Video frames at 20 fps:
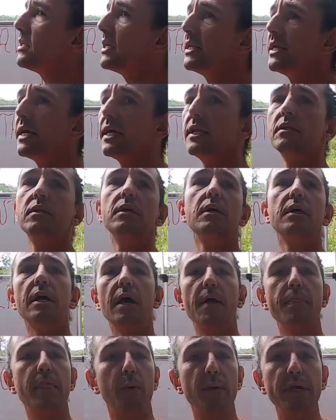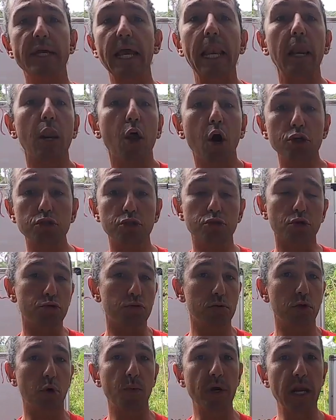and then we get lost because we
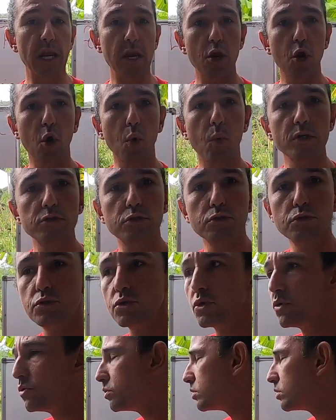don't really know what to do?